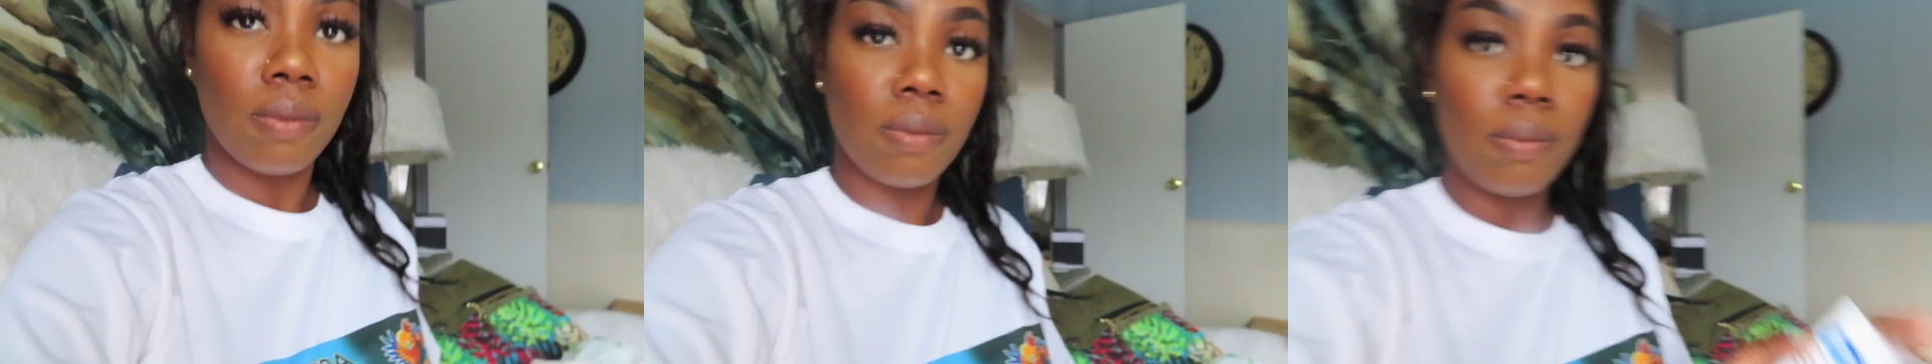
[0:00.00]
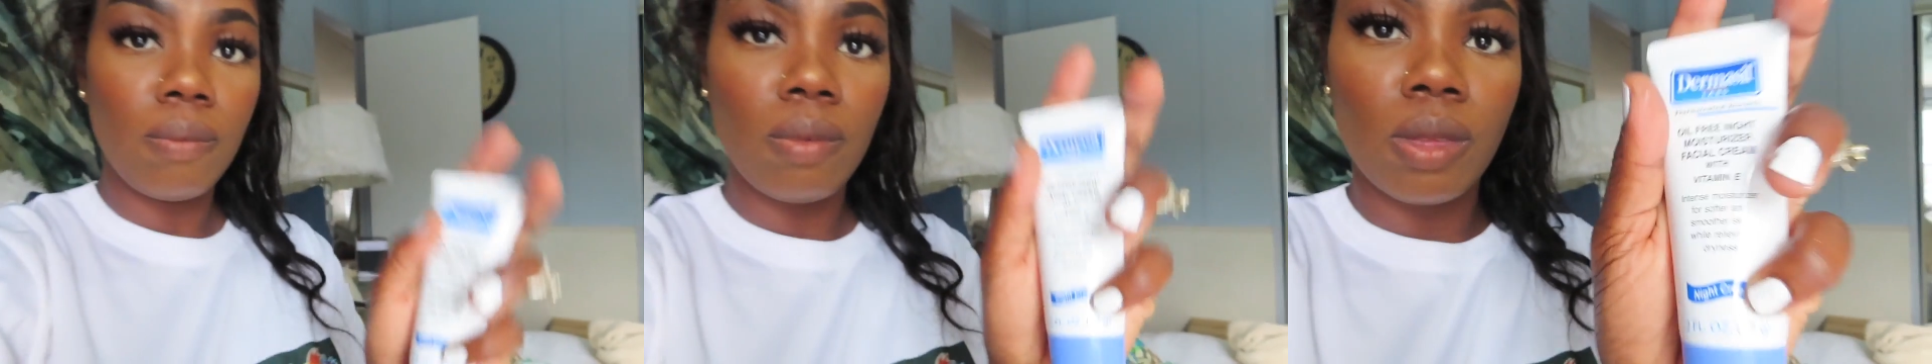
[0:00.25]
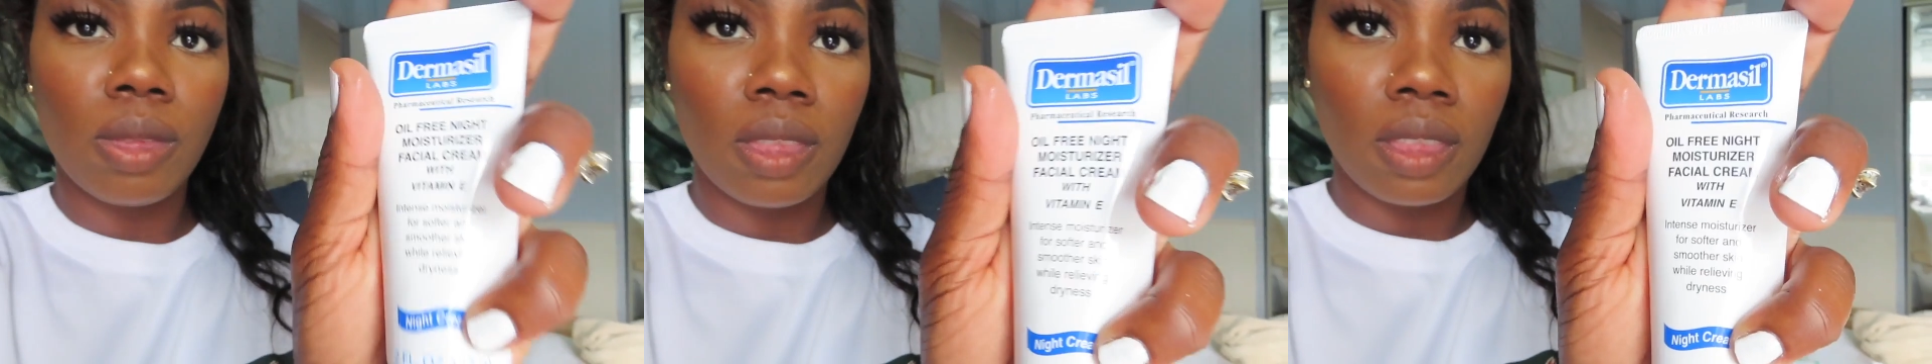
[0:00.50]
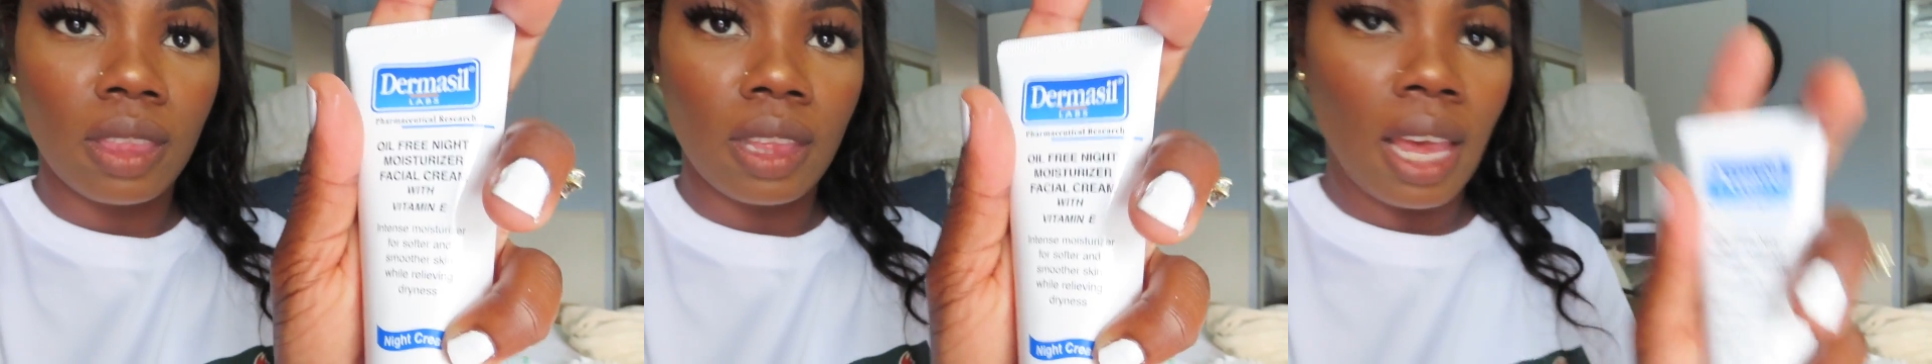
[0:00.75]
Get
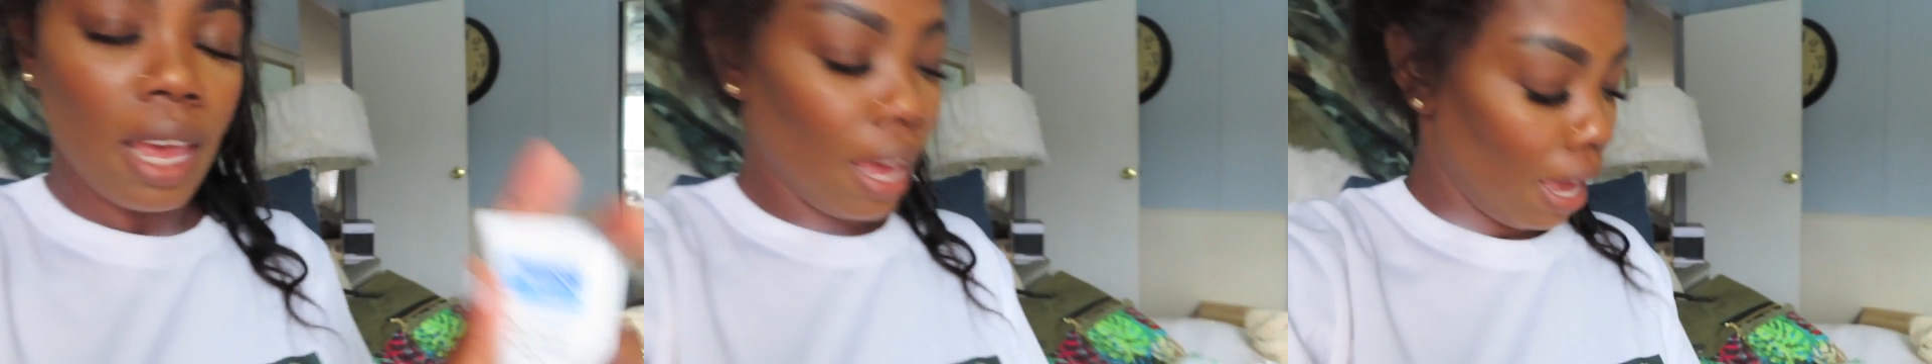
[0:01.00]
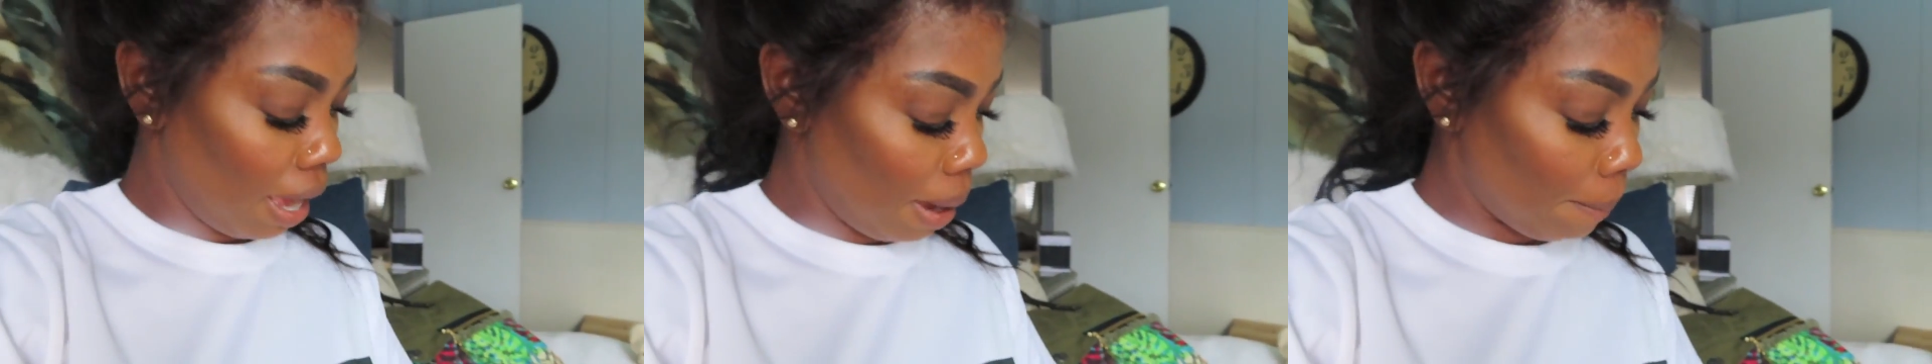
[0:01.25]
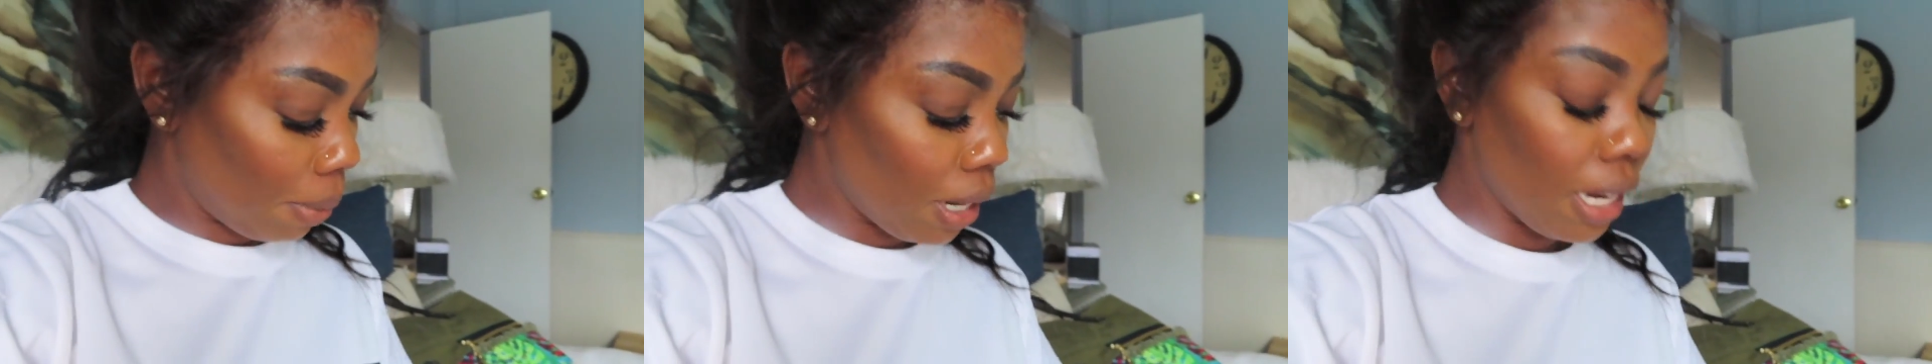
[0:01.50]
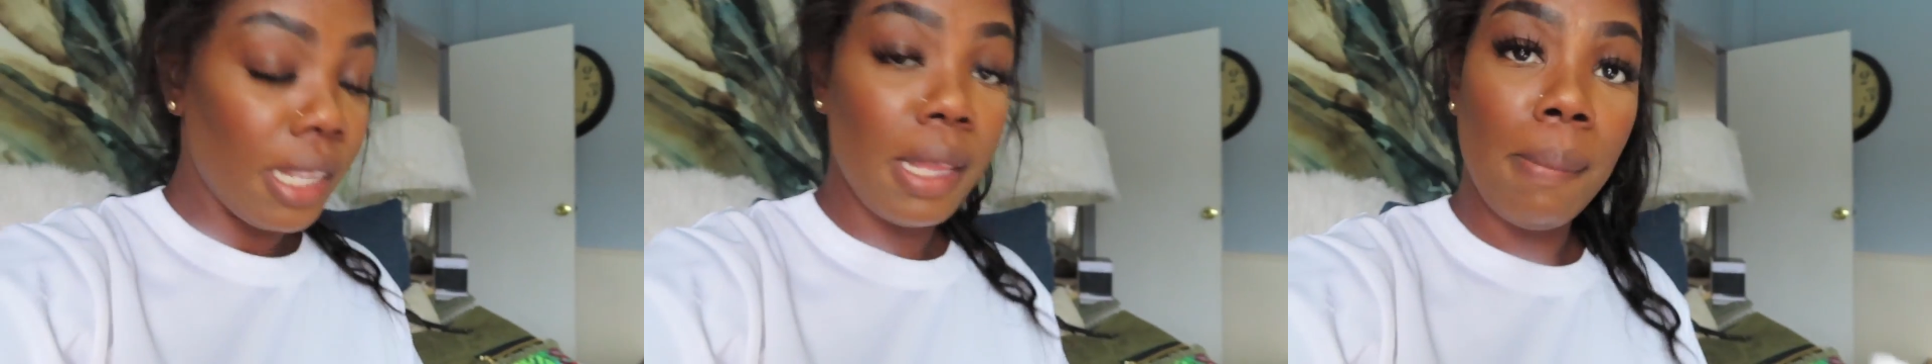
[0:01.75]
out. And
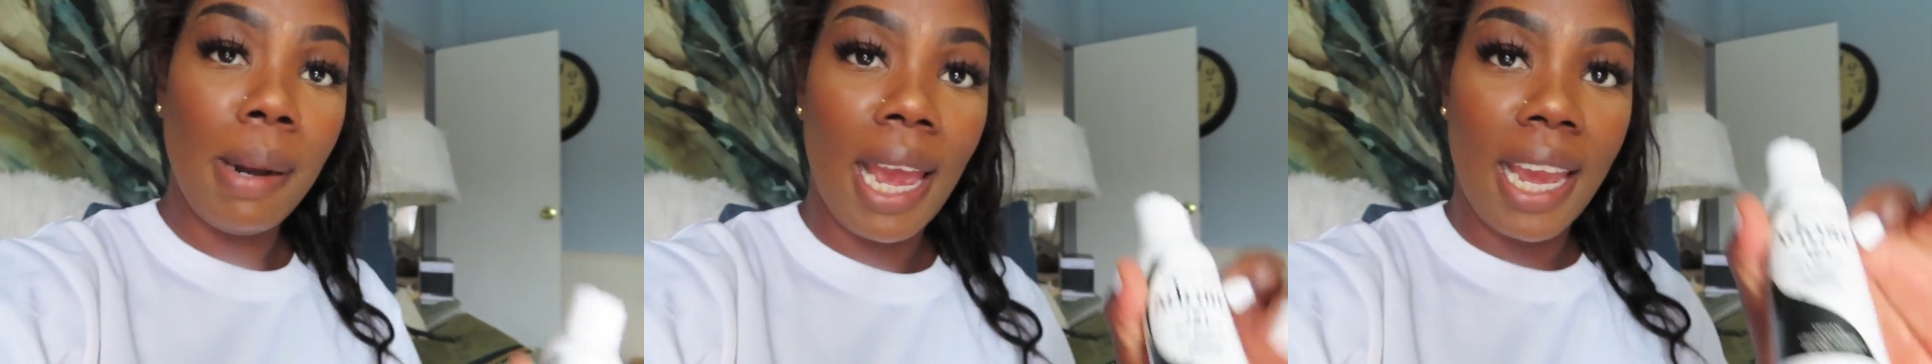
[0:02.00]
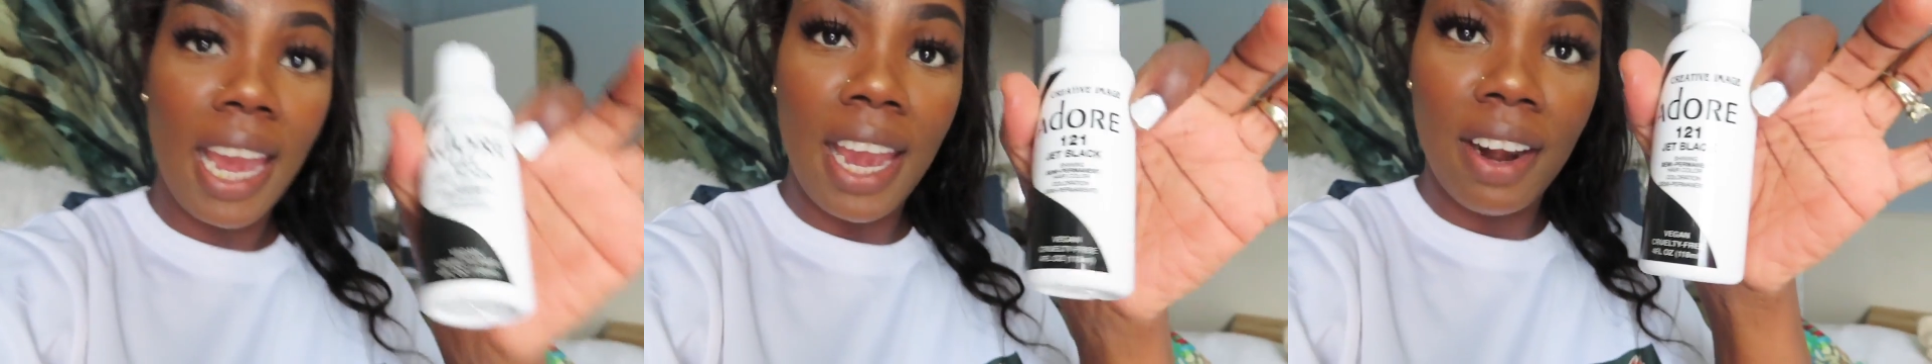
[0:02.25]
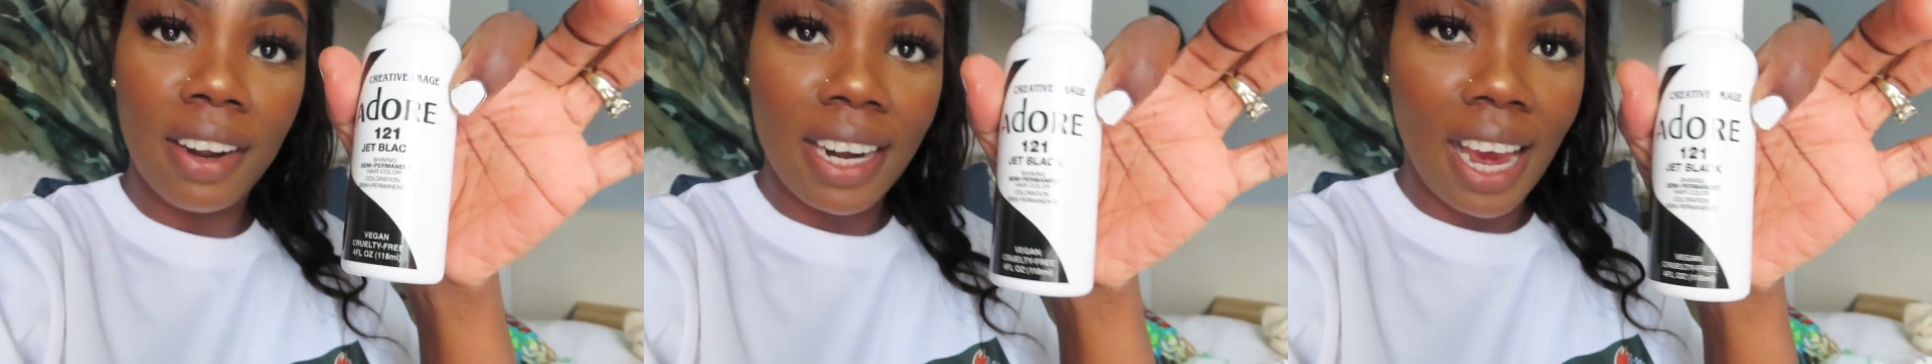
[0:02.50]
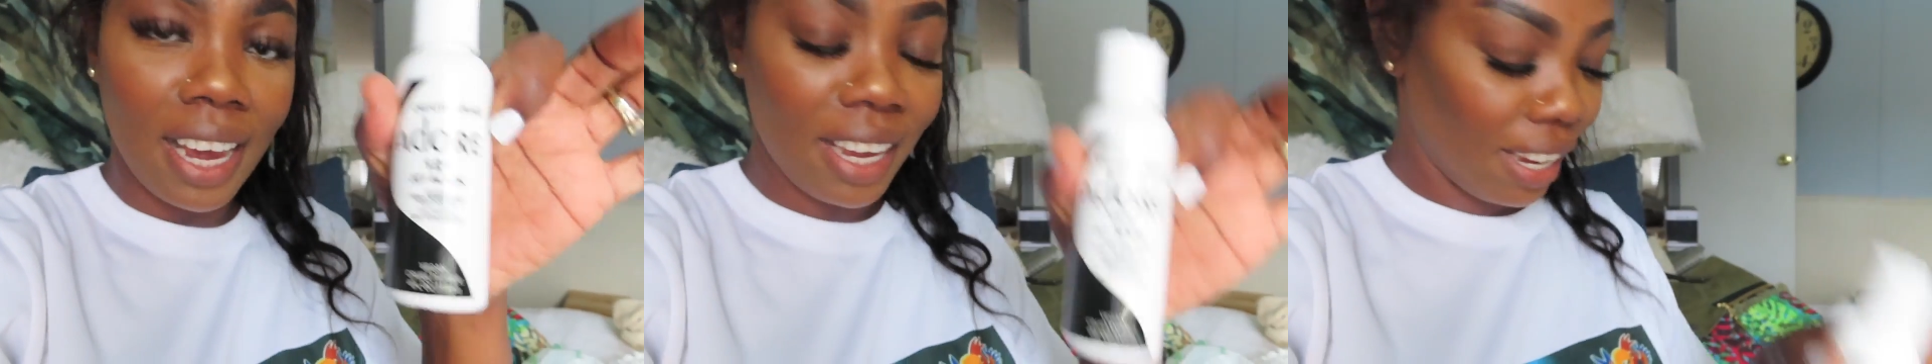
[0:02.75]
put the black hair
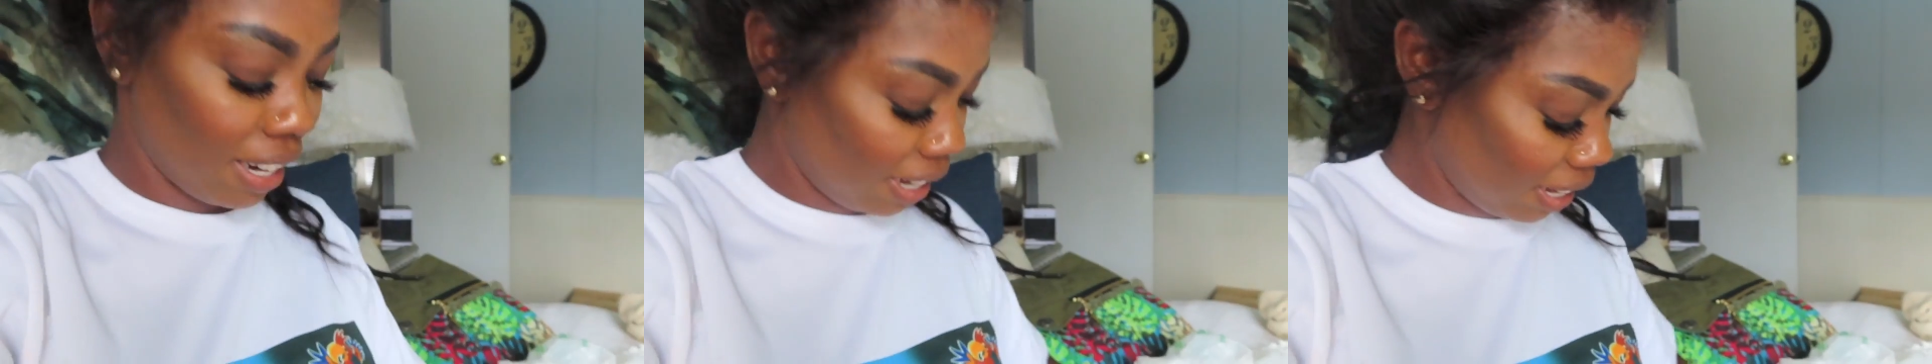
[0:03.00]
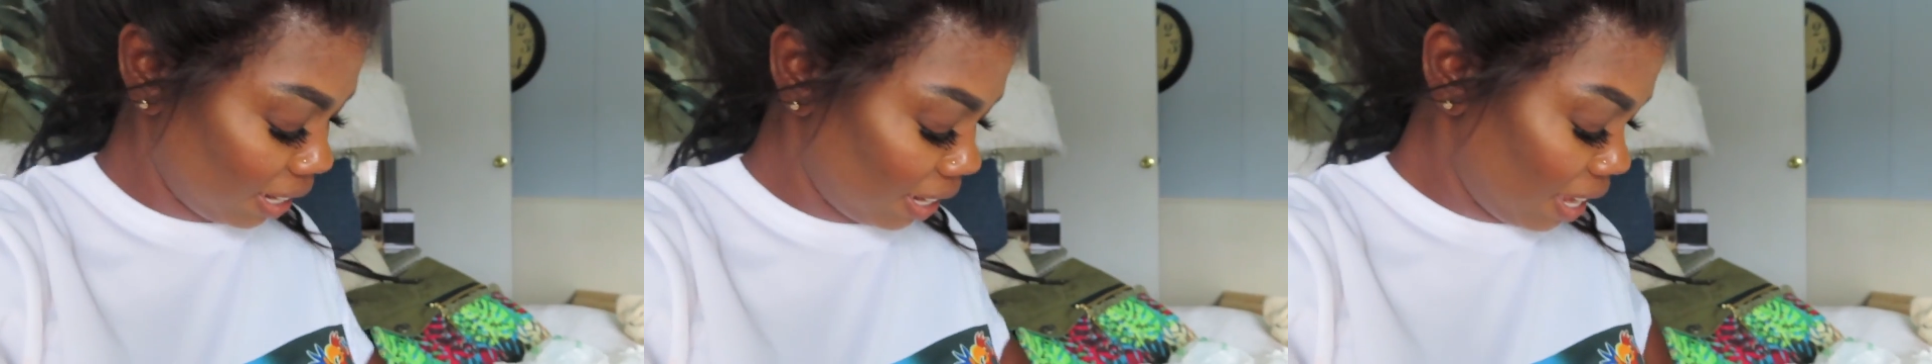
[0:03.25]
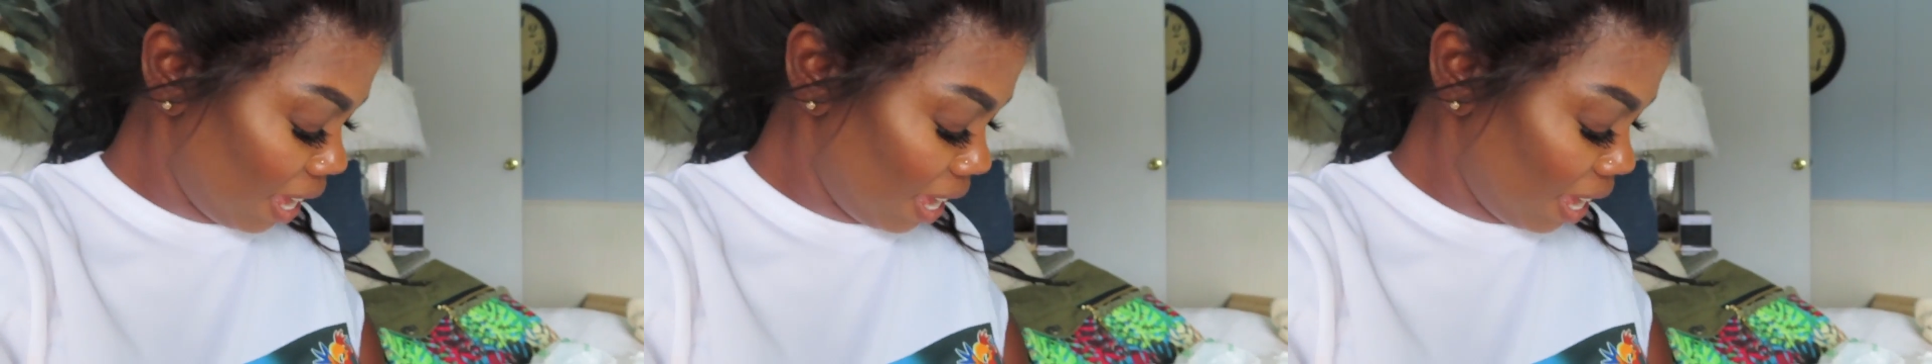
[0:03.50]
dye in it.